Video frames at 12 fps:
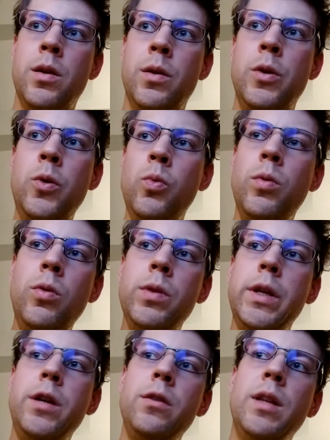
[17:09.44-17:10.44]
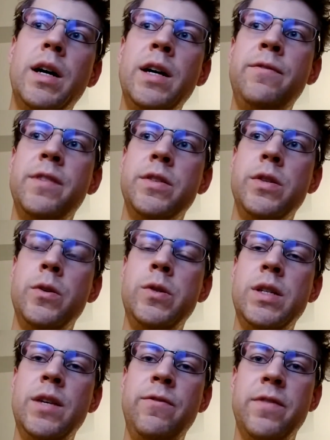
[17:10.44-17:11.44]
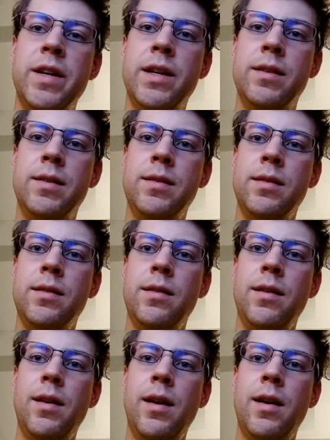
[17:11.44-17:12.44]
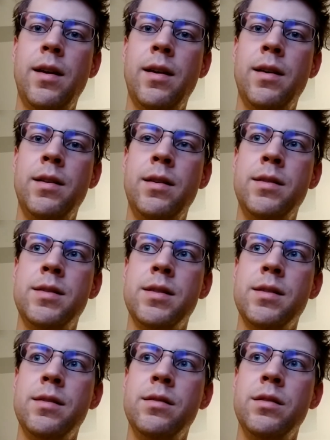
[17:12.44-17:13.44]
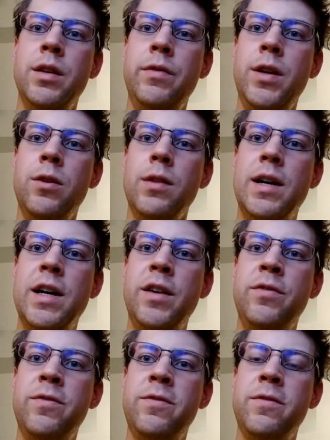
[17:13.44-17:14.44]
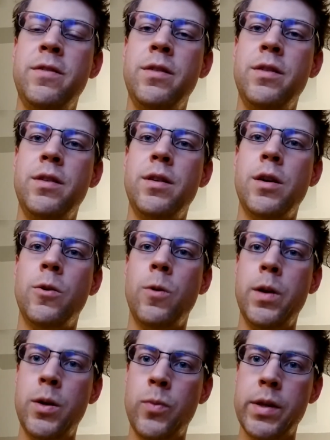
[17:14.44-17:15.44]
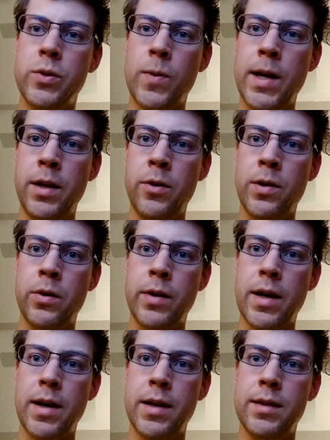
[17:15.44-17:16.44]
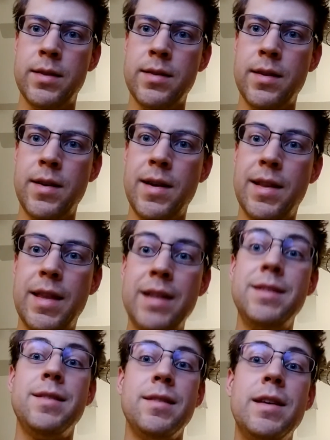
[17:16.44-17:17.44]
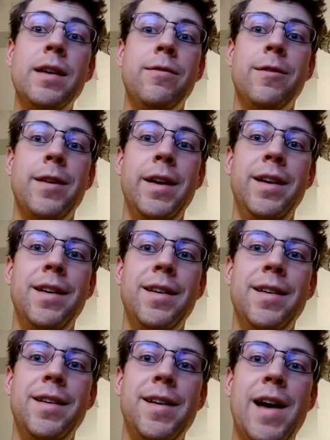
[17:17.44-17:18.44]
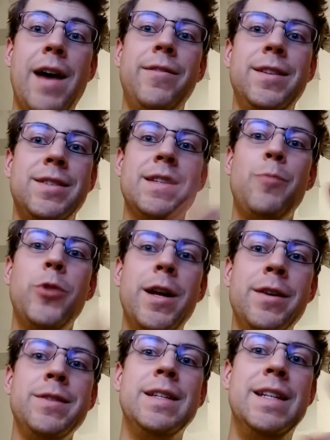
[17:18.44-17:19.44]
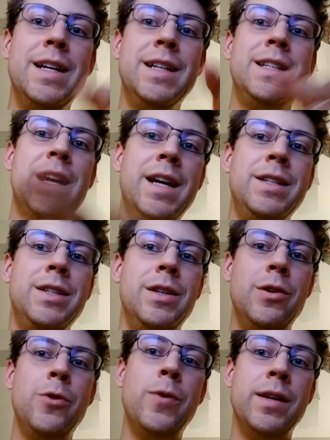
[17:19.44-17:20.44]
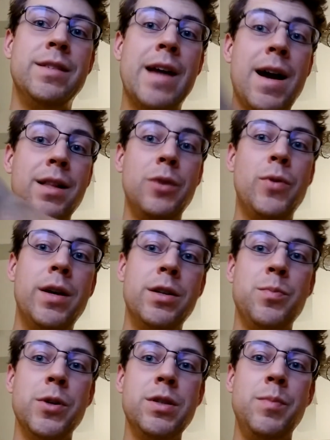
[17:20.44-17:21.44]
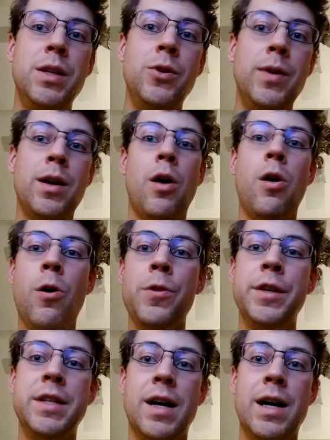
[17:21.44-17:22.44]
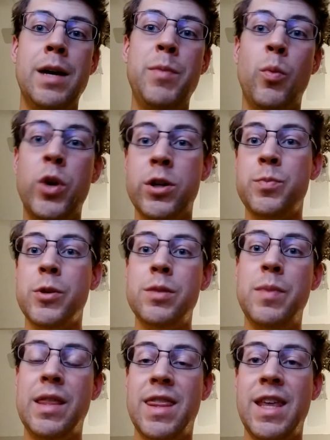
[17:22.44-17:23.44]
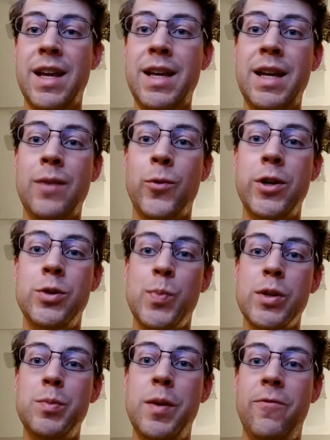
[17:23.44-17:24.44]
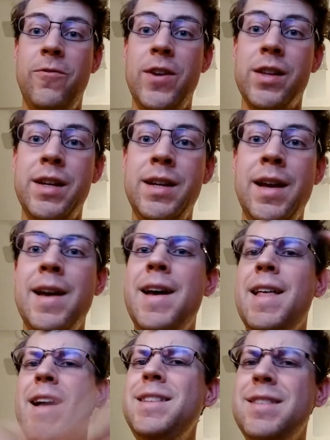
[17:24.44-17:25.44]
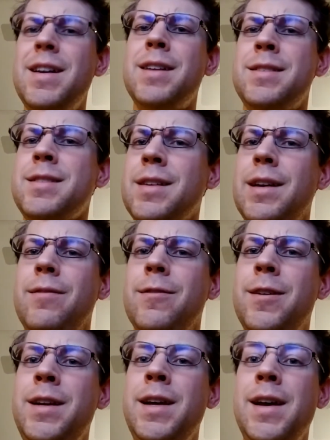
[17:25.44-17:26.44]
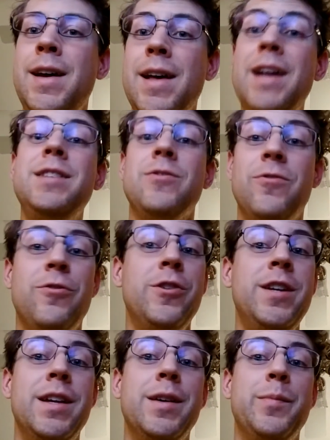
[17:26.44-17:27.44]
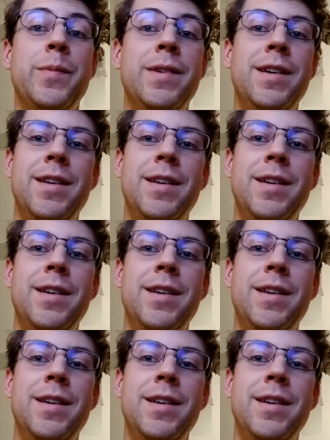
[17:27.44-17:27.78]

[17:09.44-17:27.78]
ruling your life as you see fit and living your life according to what's right in your own eyes. That's slavery. Having someone else dictate to you exactly what you're supposed to be doing all the time and what you're supposed to be thinking and what you're supposed to be feeling, that's not slavery. That's freedom.